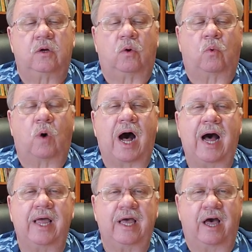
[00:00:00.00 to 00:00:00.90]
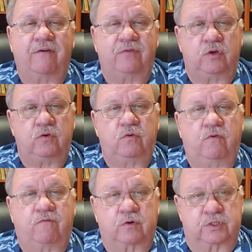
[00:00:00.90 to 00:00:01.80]
why have
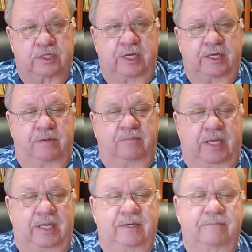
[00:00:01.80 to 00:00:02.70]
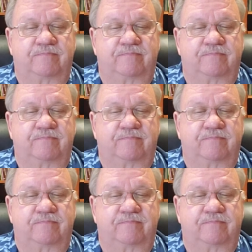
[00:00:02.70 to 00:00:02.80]
you forsaken me?